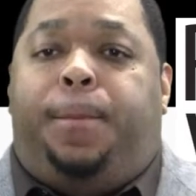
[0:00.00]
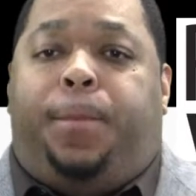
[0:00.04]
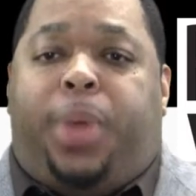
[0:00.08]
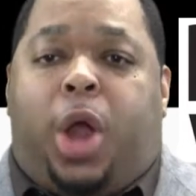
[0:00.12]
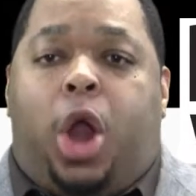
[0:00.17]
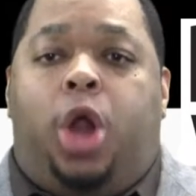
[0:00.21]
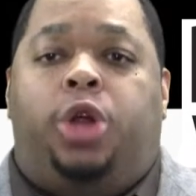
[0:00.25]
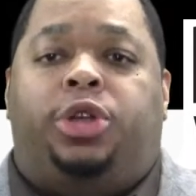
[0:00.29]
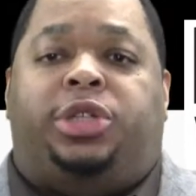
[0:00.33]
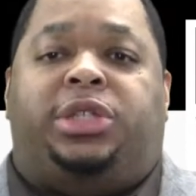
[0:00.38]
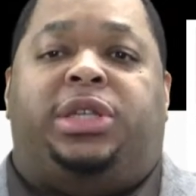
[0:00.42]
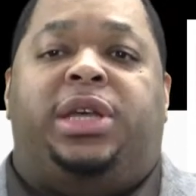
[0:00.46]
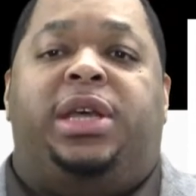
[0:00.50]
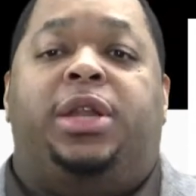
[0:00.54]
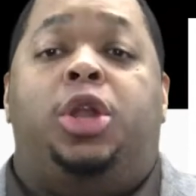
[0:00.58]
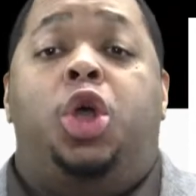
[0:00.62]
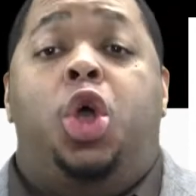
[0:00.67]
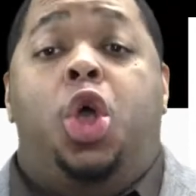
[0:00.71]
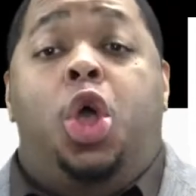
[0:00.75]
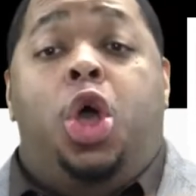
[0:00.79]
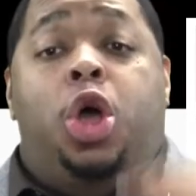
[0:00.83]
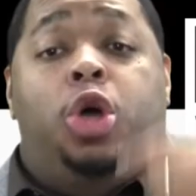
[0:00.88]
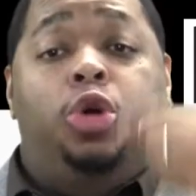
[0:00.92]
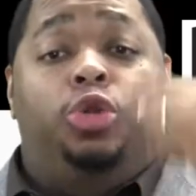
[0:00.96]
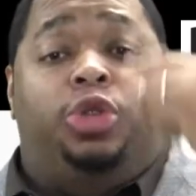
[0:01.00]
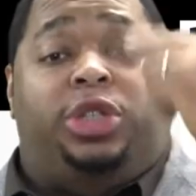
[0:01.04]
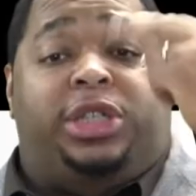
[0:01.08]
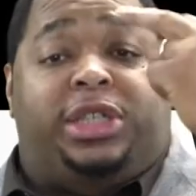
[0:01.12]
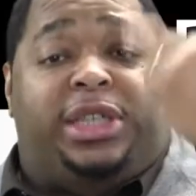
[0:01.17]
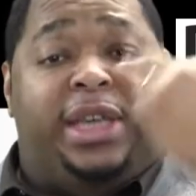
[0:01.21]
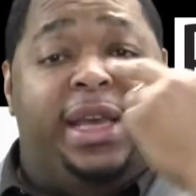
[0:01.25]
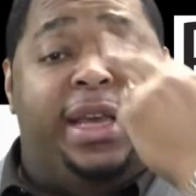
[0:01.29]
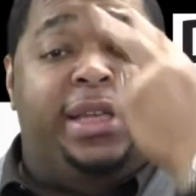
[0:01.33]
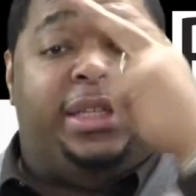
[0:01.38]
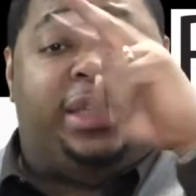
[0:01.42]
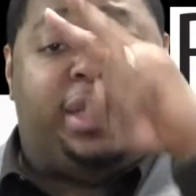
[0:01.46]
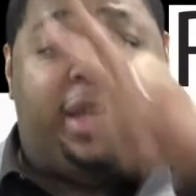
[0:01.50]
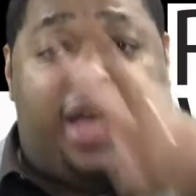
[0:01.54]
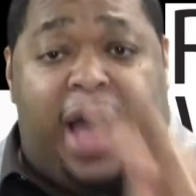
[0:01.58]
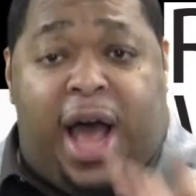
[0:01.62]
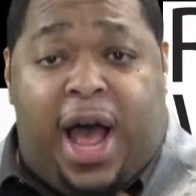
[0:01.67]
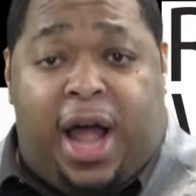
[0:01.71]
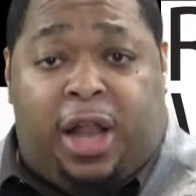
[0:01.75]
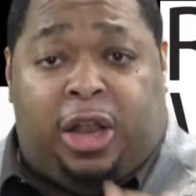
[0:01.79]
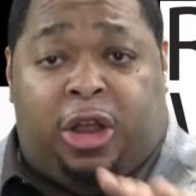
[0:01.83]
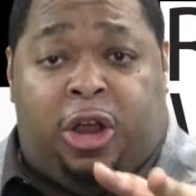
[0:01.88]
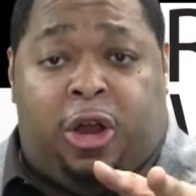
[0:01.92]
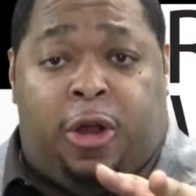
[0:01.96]
person who sees
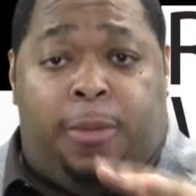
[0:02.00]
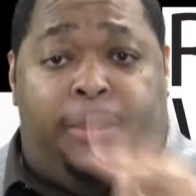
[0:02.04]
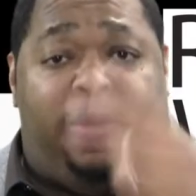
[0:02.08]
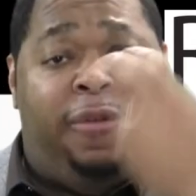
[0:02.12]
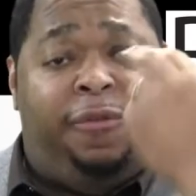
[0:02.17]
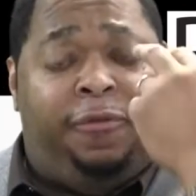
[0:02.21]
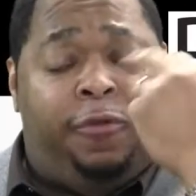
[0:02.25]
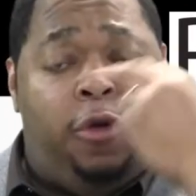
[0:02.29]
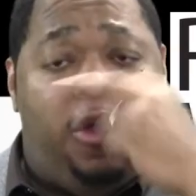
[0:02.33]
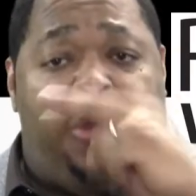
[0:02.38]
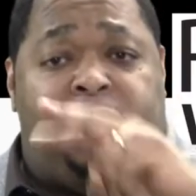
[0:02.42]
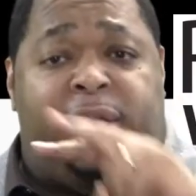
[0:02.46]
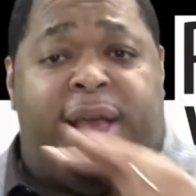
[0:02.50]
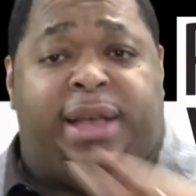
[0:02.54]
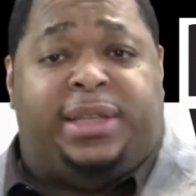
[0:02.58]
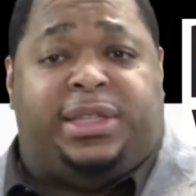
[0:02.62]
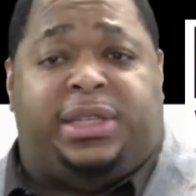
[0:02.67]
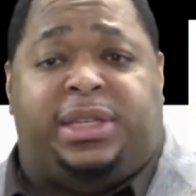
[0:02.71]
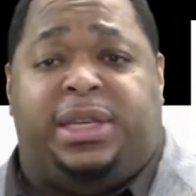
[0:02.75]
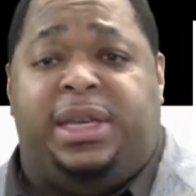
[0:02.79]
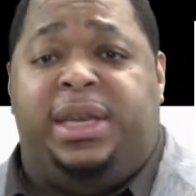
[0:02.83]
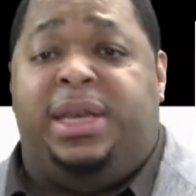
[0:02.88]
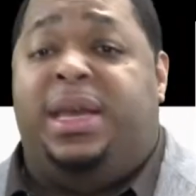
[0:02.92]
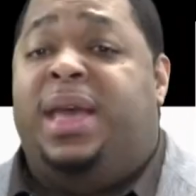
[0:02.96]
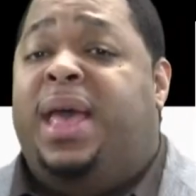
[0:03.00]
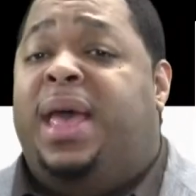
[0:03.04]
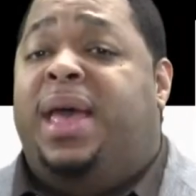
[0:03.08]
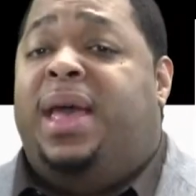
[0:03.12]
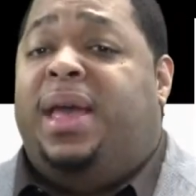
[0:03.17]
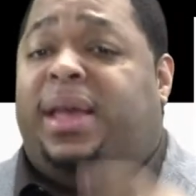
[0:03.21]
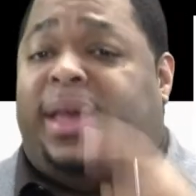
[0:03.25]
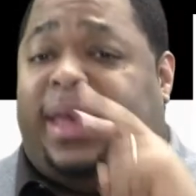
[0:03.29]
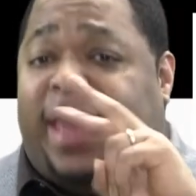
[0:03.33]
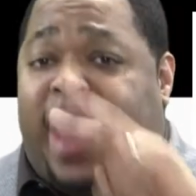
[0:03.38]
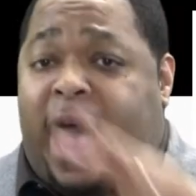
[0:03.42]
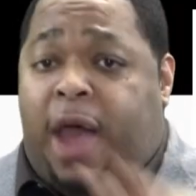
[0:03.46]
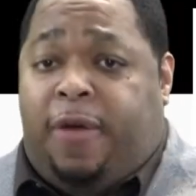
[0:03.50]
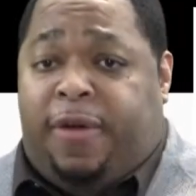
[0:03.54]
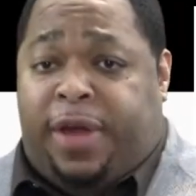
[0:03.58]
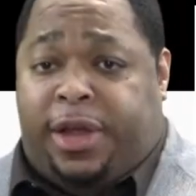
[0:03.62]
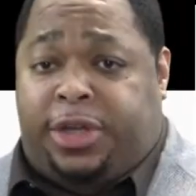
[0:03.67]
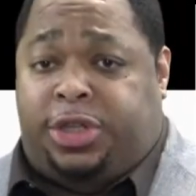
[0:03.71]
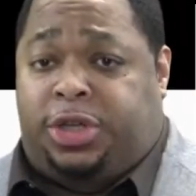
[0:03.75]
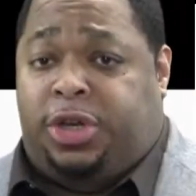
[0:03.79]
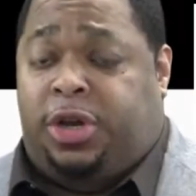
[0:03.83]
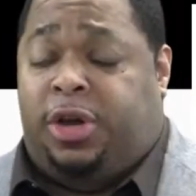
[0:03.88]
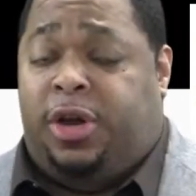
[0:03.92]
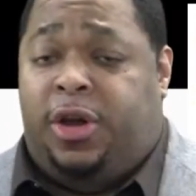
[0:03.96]
color before they see
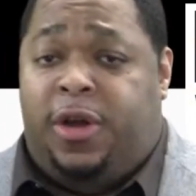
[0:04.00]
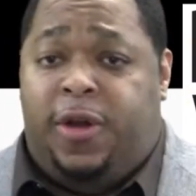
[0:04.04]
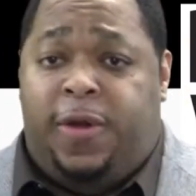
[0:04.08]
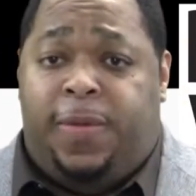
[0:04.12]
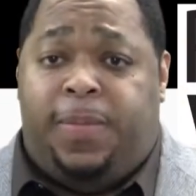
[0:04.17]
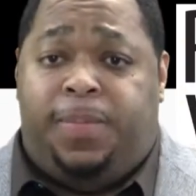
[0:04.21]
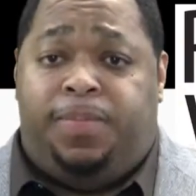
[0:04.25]
character